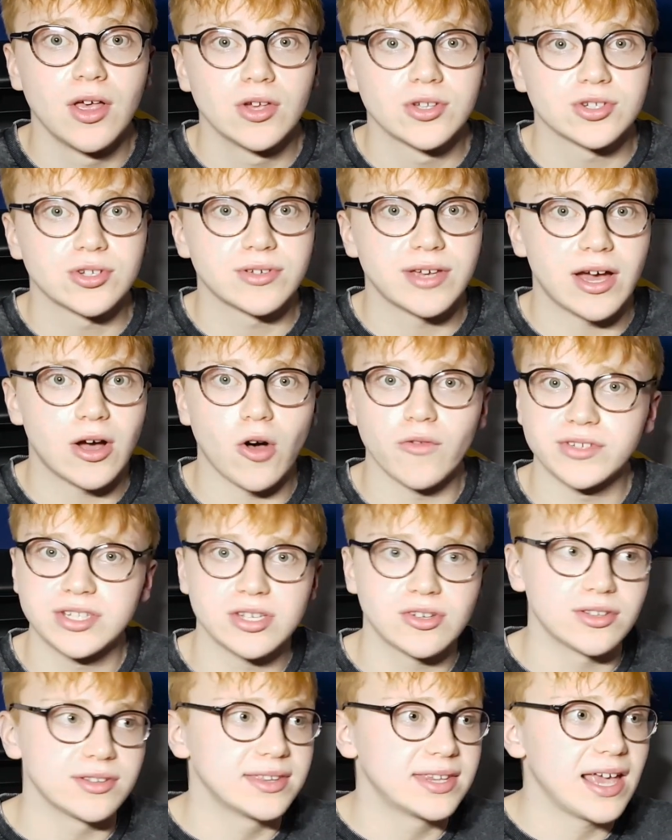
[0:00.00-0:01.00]
So yeah, obviously
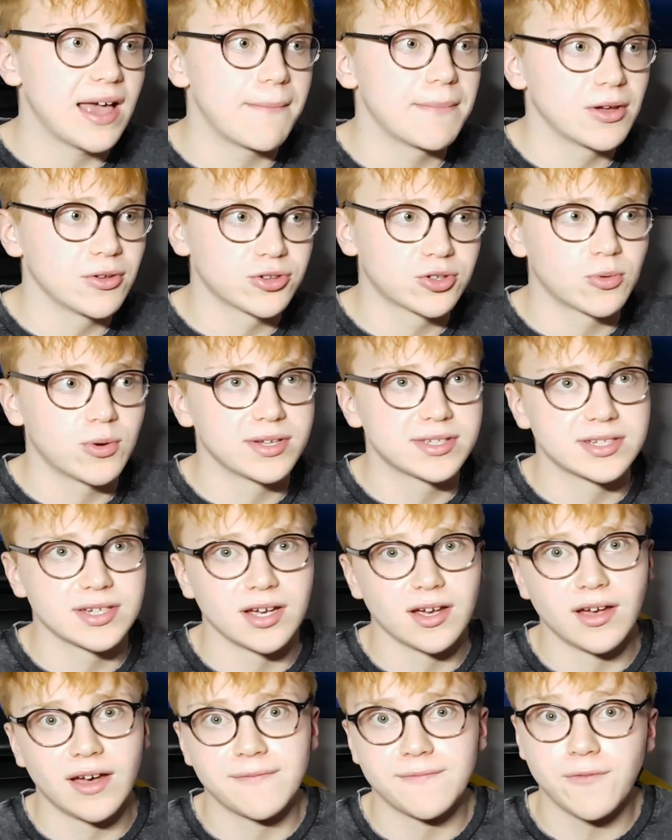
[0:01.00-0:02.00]
you can DM me on
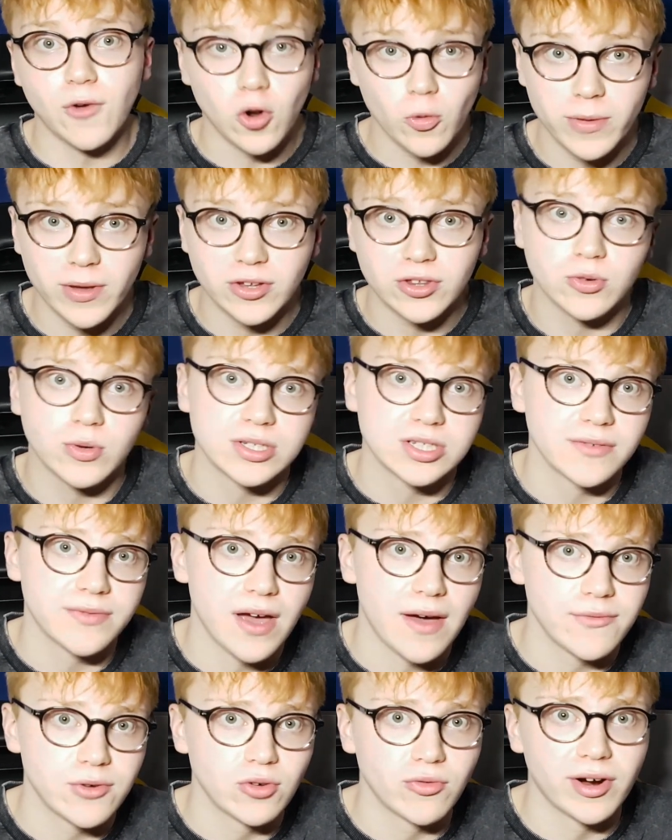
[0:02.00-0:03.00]
Twitter and follow me on Twitter if you
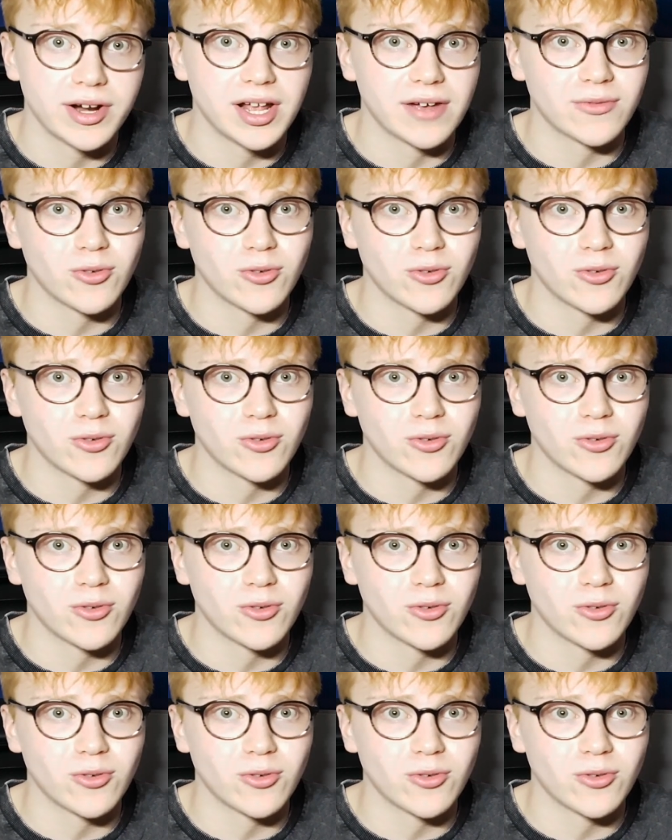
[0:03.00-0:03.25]
haven't already.